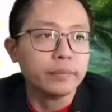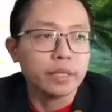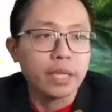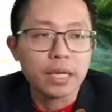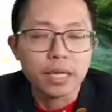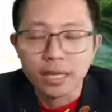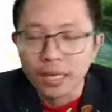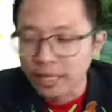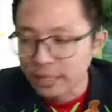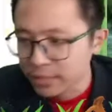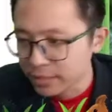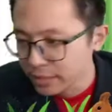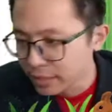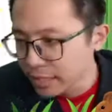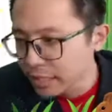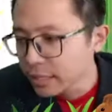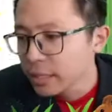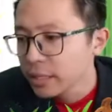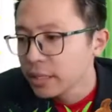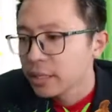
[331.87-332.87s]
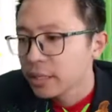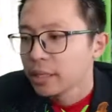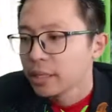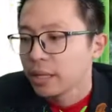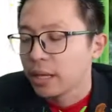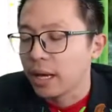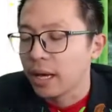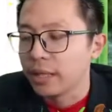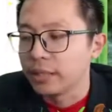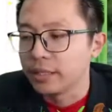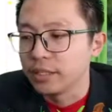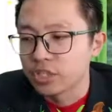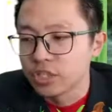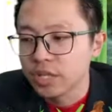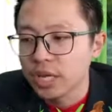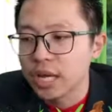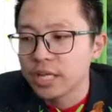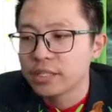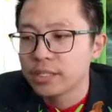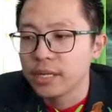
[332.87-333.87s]
Understand? The
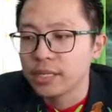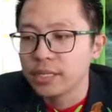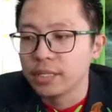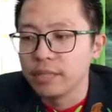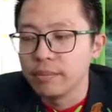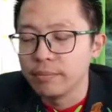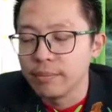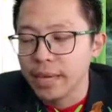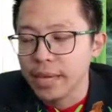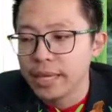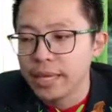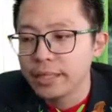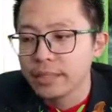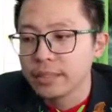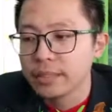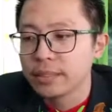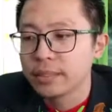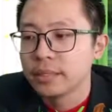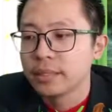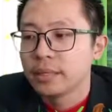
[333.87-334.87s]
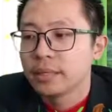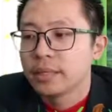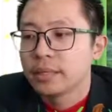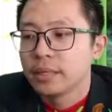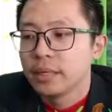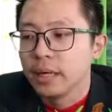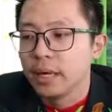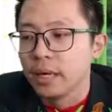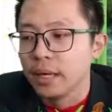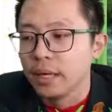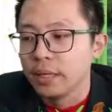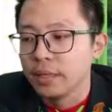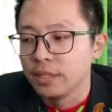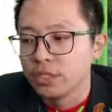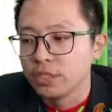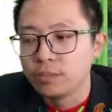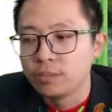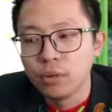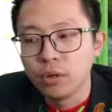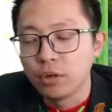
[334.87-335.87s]
charge and the mass is
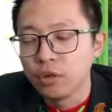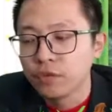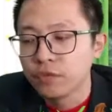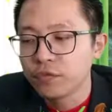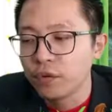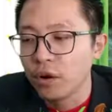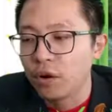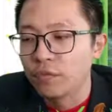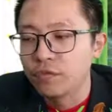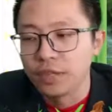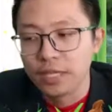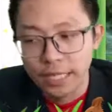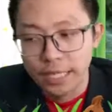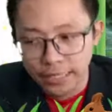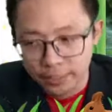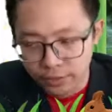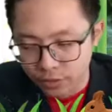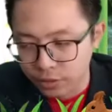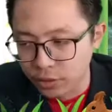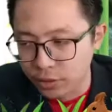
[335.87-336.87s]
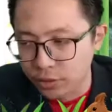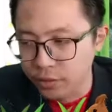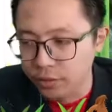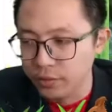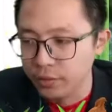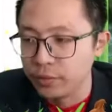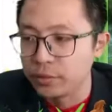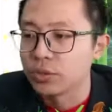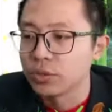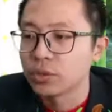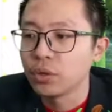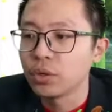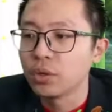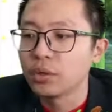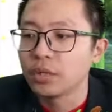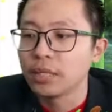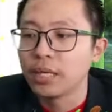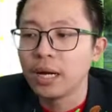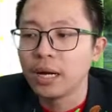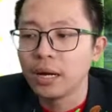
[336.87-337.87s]
both of electron. So
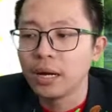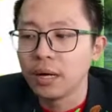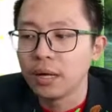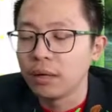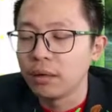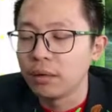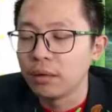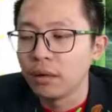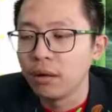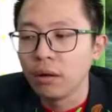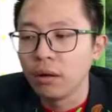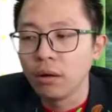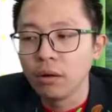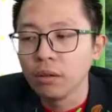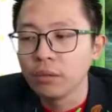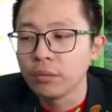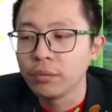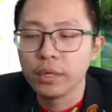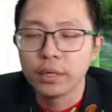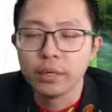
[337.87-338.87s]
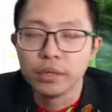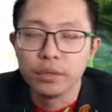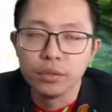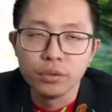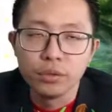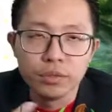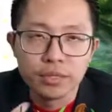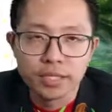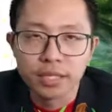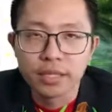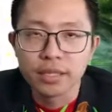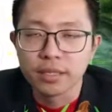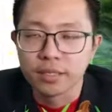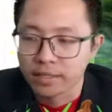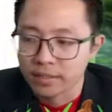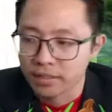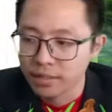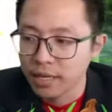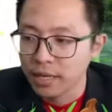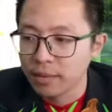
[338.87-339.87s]
they are all, we are using the
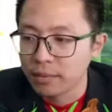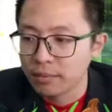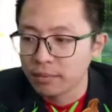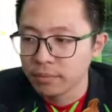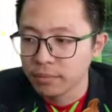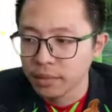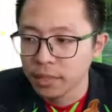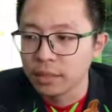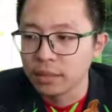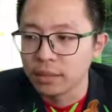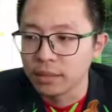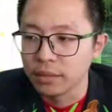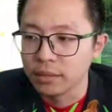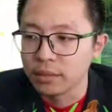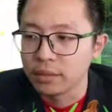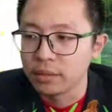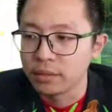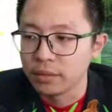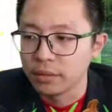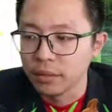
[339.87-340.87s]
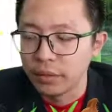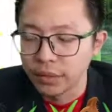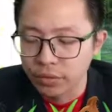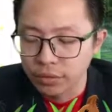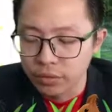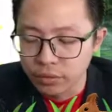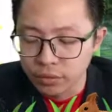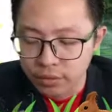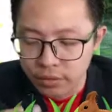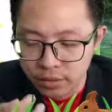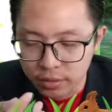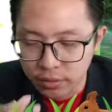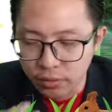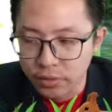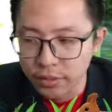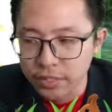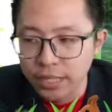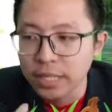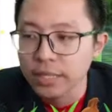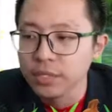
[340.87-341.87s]
same thing. We
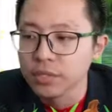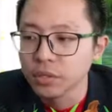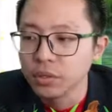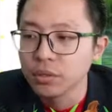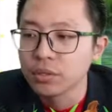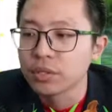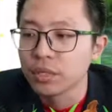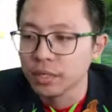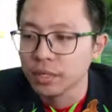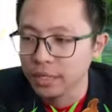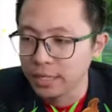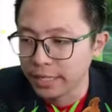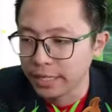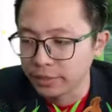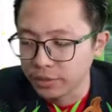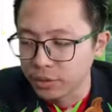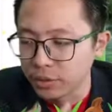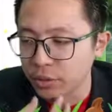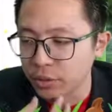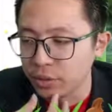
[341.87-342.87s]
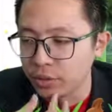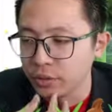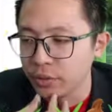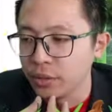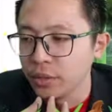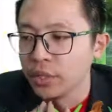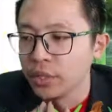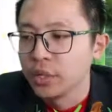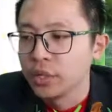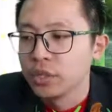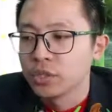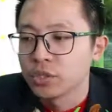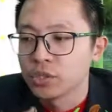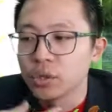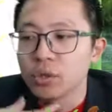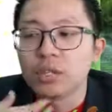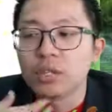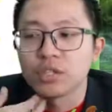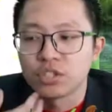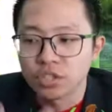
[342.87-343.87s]
just use the electron. So
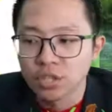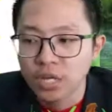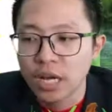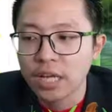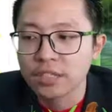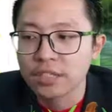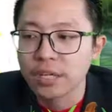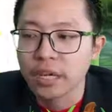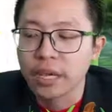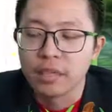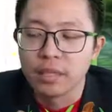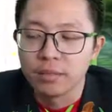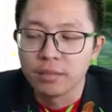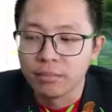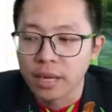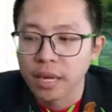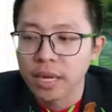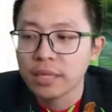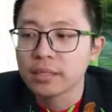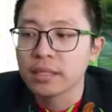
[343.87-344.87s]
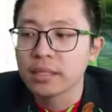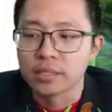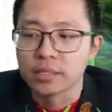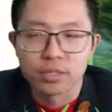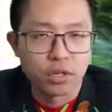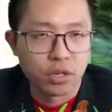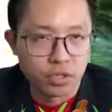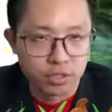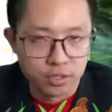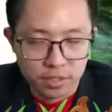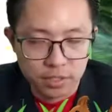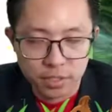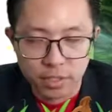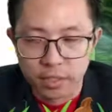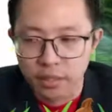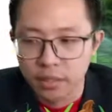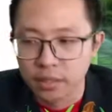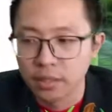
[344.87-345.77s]
the charge and the mass is constant.